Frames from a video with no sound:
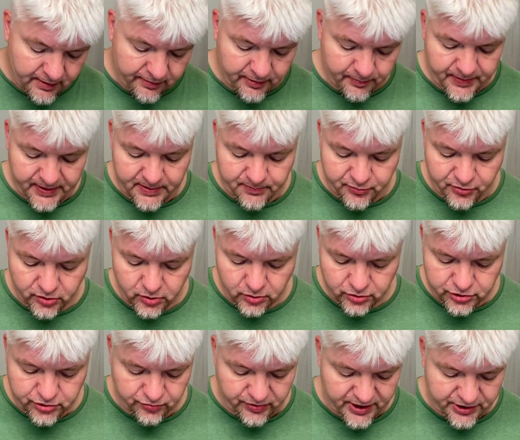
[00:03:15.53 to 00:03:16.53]
The Big
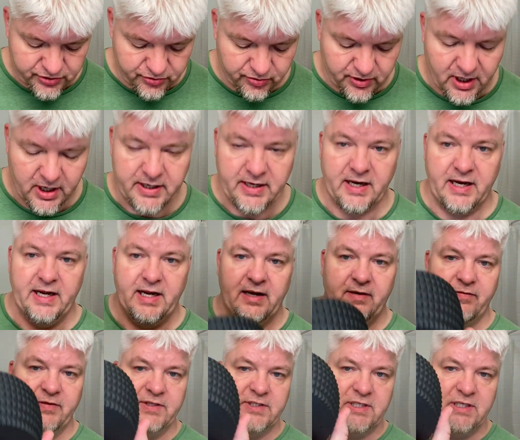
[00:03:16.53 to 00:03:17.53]
Bruce, Razorock, I
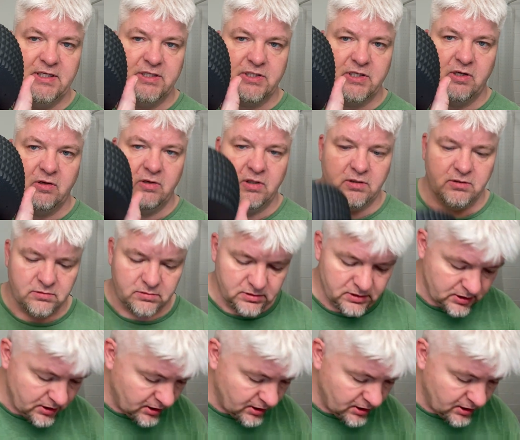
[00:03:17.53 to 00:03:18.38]
have the Sig Solo